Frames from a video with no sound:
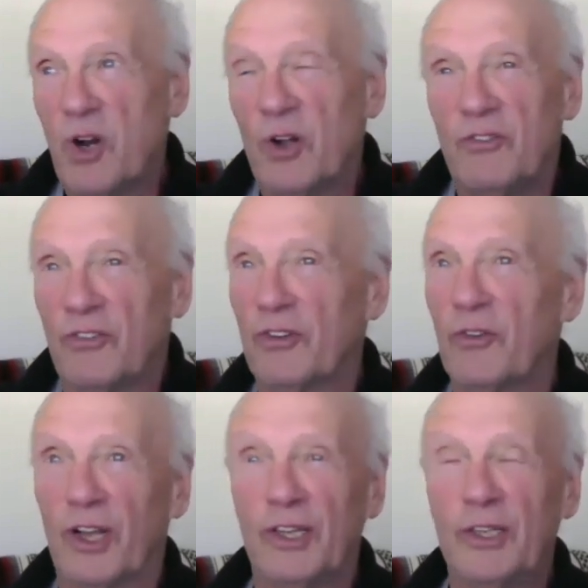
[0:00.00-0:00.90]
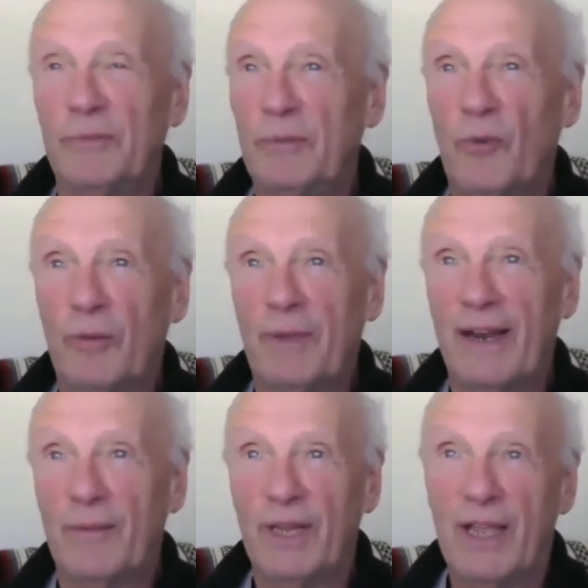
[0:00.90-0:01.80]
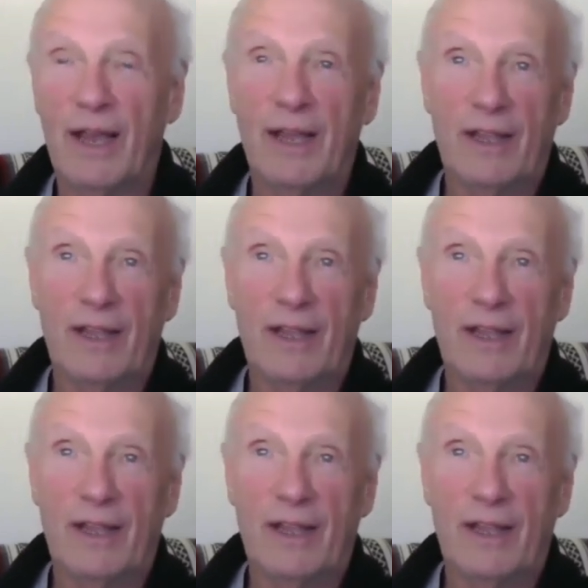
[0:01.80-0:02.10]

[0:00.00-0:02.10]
Just to talk a little bit more about Emily,